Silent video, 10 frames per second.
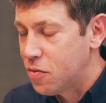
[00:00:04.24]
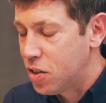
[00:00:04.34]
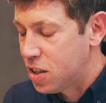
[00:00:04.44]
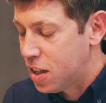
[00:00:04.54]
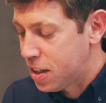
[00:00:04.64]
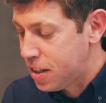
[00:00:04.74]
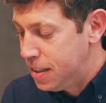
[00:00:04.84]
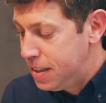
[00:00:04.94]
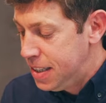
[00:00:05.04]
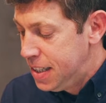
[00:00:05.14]
at Freestak.
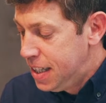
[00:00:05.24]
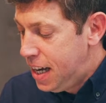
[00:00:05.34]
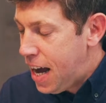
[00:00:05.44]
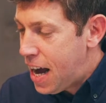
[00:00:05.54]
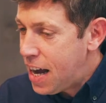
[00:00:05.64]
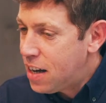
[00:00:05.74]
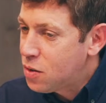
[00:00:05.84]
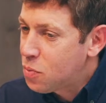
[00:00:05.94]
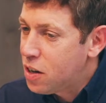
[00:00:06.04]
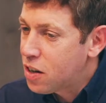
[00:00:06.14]

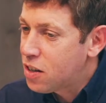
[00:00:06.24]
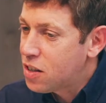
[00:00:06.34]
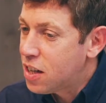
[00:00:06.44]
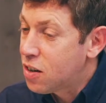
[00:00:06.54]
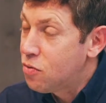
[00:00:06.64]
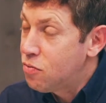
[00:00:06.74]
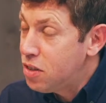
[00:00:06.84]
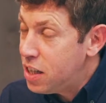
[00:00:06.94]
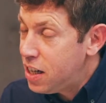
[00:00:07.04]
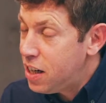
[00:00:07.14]
And we are going to tackle a
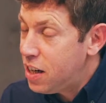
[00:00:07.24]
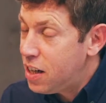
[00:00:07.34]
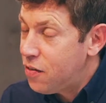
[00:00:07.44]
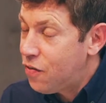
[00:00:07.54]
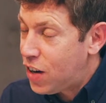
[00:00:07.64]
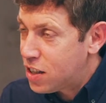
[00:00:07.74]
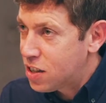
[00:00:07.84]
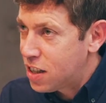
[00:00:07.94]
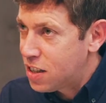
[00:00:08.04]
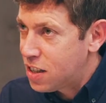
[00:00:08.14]
really
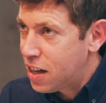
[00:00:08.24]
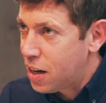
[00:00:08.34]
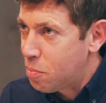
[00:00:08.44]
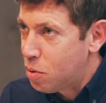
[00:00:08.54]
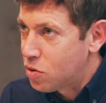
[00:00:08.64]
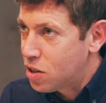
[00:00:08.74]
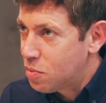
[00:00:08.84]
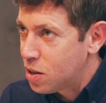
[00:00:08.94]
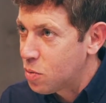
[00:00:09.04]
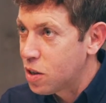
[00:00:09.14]
fascinating and important
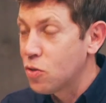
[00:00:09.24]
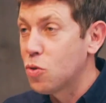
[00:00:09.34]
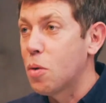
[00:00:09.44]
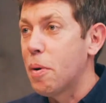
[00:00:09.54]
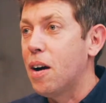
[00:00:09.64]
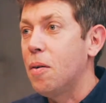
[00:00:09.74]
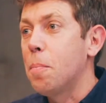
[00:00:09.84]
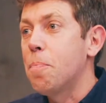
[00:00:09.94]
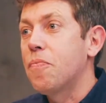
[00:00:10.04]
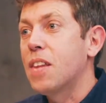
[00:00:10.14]
subject. We're going to talk about
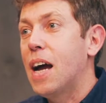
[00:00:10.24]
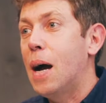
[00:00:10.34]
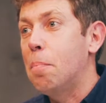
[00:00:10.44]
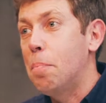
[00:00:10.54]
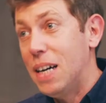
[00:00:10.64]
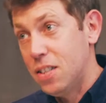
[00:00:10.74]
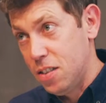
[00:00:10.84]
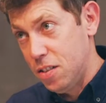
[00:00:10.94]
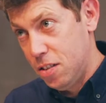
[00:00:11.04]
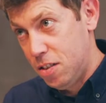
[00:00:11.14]

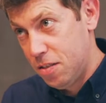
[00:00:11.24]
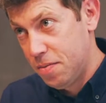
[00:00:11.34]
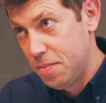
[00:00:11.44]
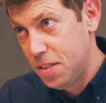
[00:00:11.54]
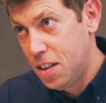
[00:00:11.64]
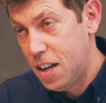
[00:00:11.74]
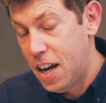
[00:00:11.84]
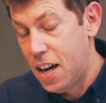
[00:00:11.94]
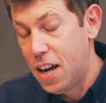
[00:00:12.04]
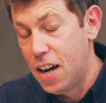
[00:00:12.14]
ambassadors,
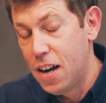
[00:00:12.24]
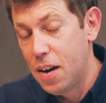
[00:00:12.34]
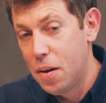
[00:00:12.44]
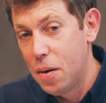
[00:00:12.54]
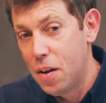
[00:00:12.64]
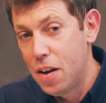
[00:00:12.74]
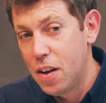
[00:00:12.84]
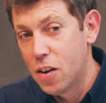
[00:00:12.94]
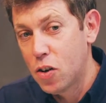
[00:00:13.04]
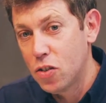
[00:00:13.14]

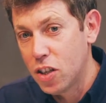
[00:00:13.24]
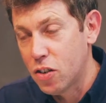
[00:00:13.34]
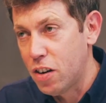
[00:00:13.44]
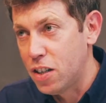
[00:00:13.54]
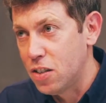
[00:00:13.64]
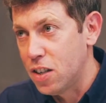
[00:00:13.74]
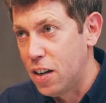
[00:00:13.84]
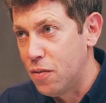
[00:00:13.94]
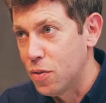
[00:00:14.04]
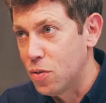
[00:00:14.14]
content creators
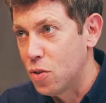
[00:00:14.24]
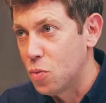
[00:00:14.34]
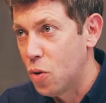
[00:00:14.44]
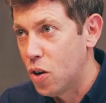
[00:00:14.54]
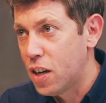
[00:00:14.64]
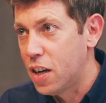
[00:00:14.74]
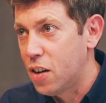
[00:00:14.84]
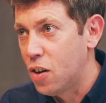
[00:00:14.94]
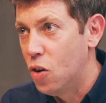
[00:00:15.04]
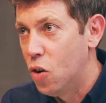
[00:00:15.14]
and influencers
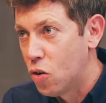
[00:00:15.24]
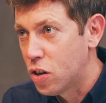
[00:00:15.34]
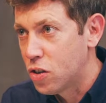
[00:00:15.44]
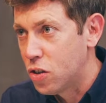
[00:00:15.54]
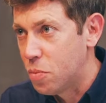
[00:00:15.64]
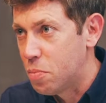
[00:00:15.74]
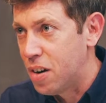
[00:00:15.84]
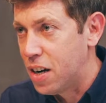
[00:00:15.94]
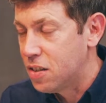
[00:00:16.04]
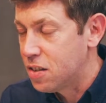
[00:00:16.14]
working longer term with
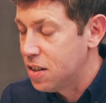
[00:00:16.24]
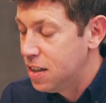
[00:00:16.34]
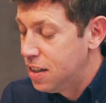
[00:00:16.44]
brands.